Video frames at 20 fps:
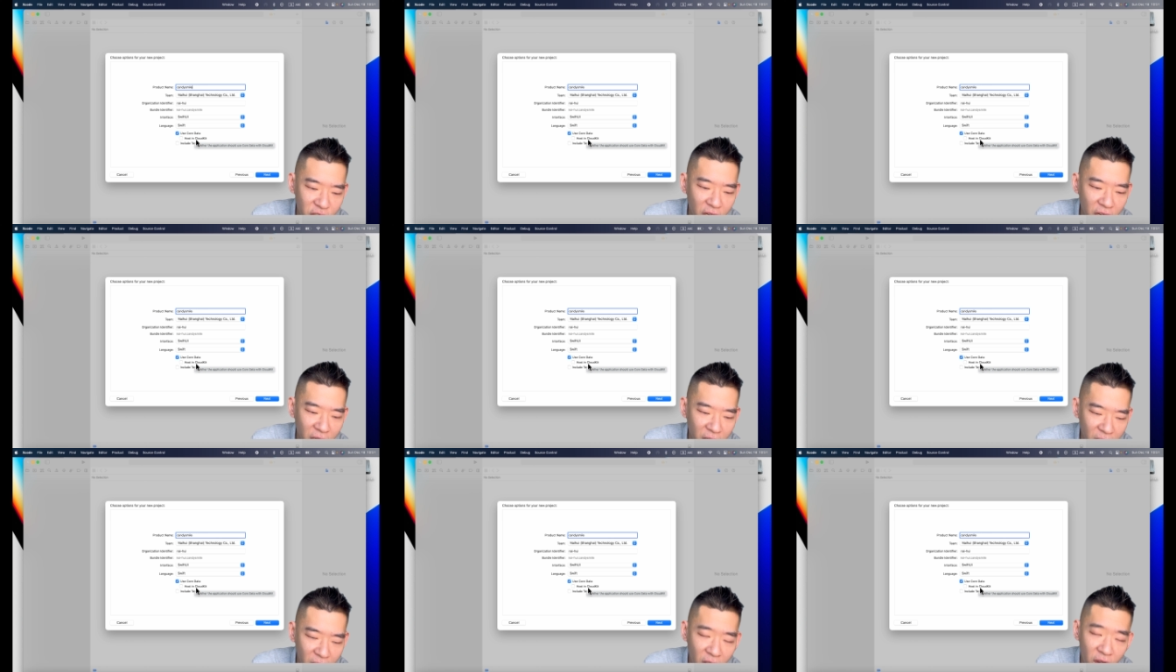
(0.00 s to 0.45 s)

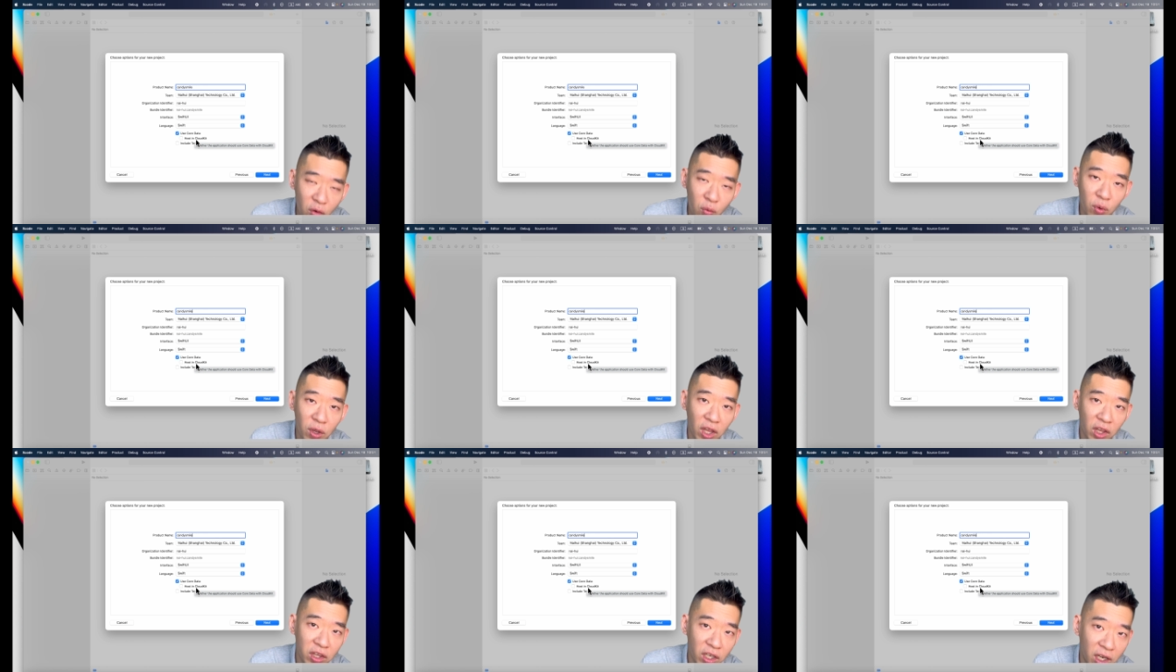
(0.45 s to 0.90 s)
along
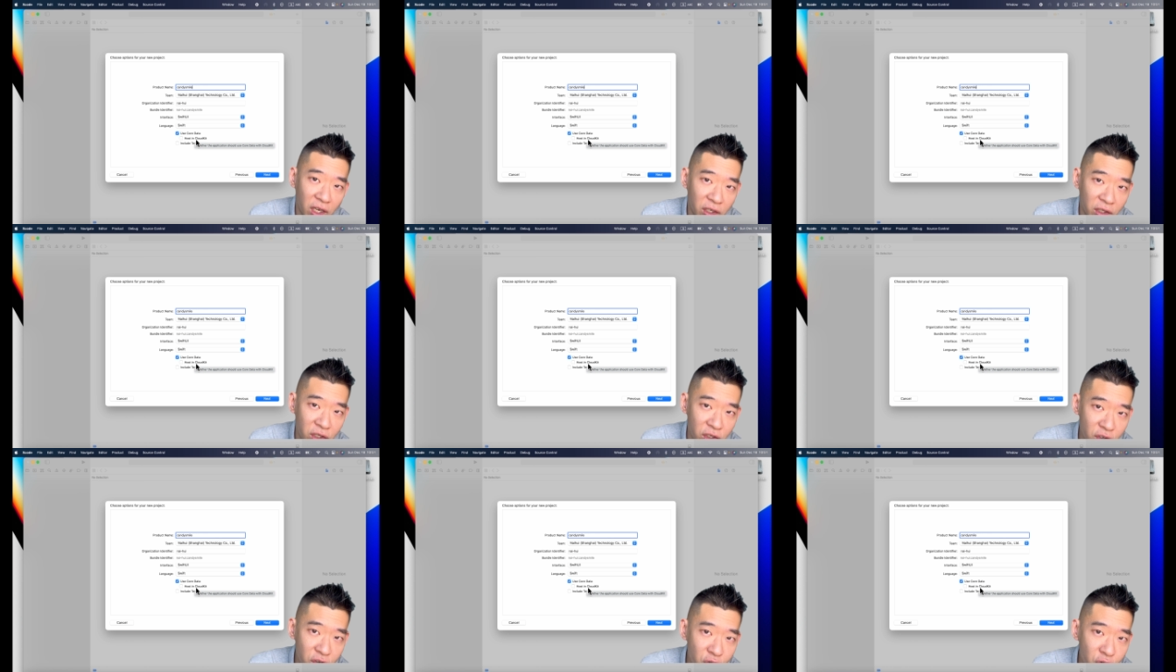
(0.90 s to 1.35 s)
with a
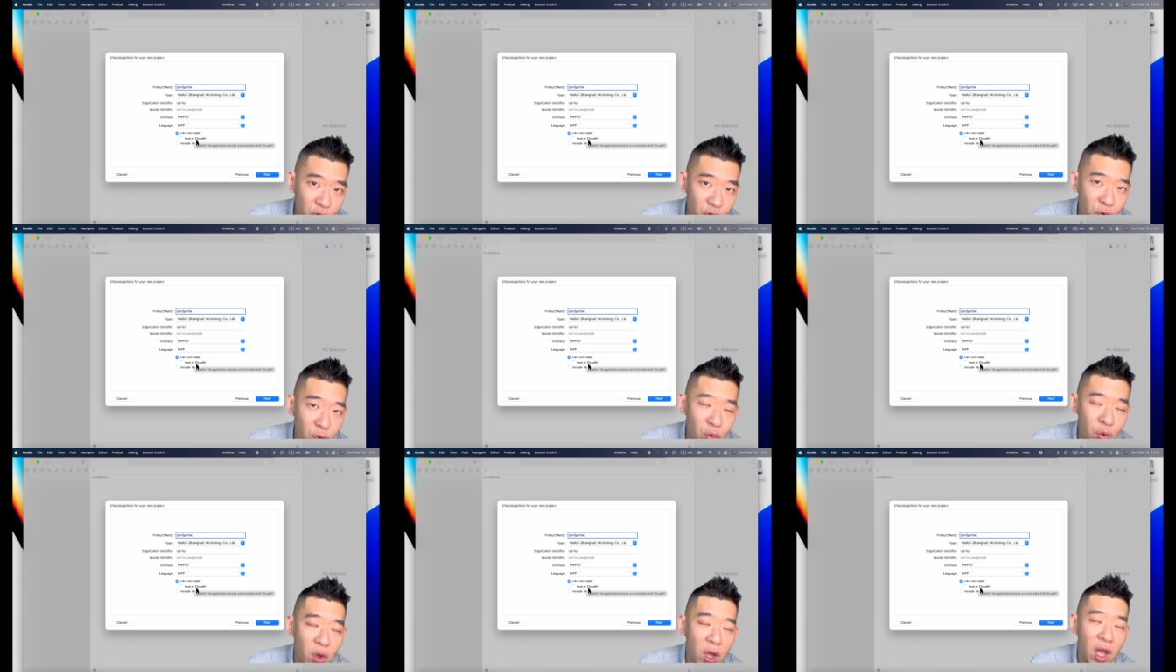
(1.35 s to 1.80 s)

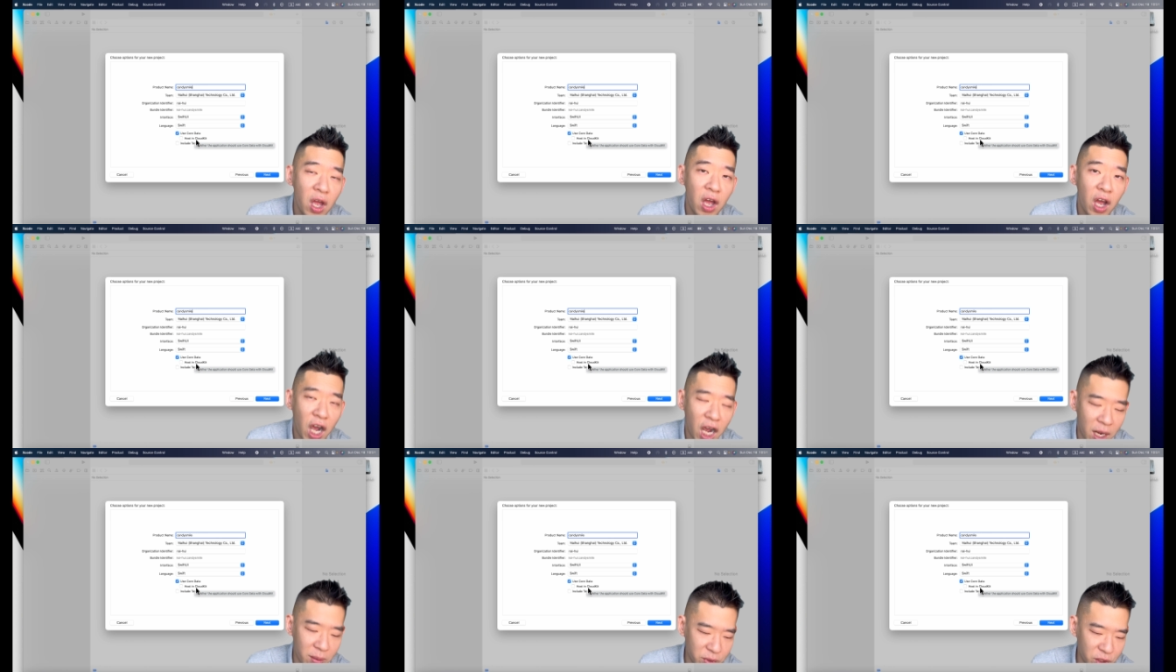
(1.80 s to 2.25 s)
new
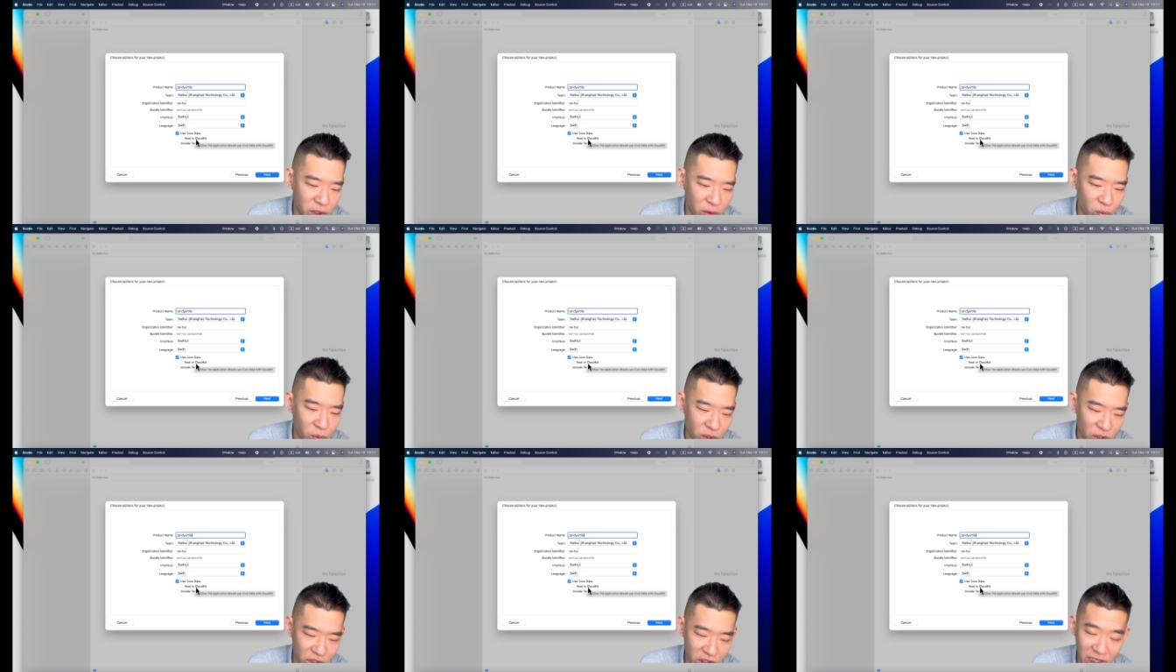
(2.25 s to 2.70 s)
option,
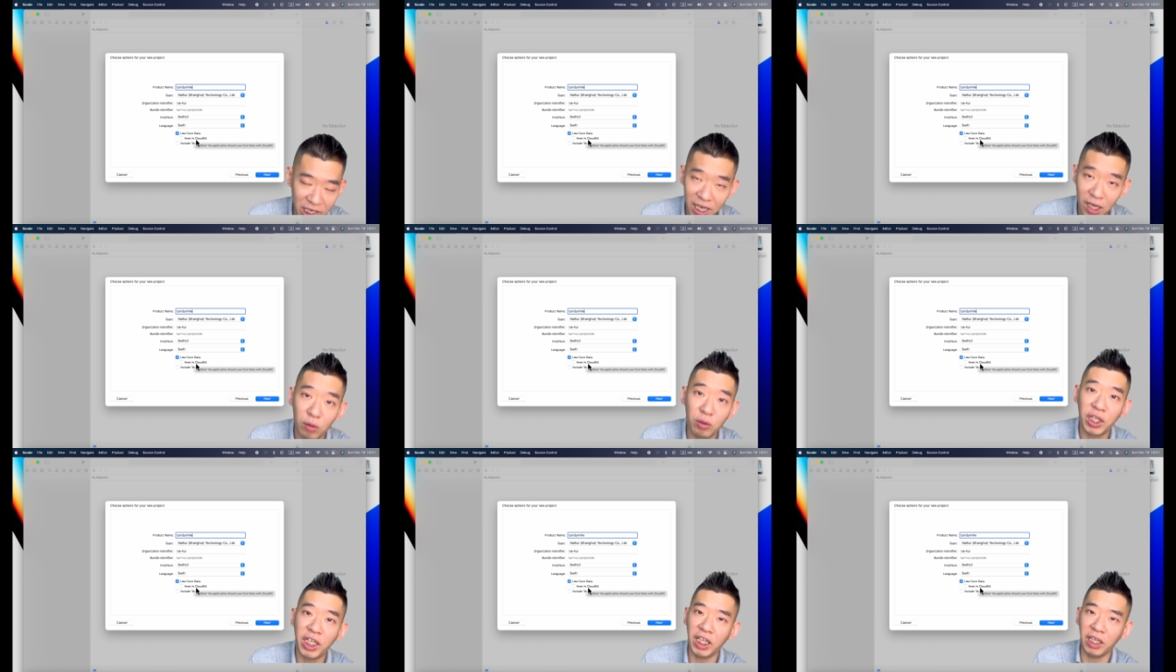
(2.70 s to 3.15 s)
which is
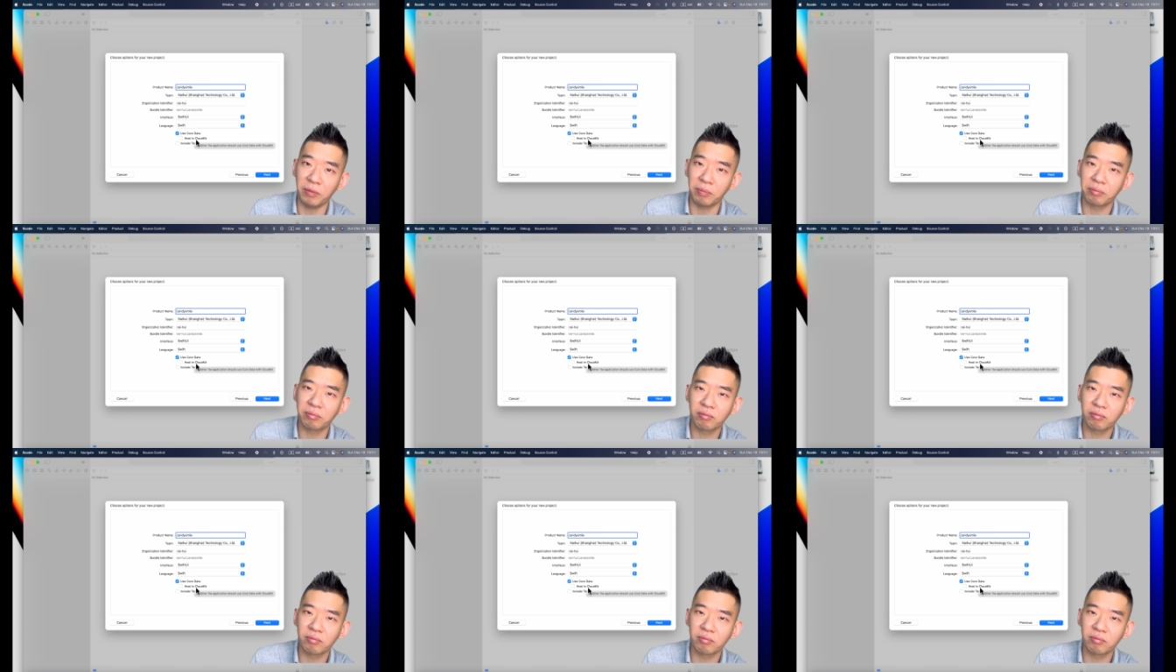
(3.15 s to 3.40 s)
CloudKit.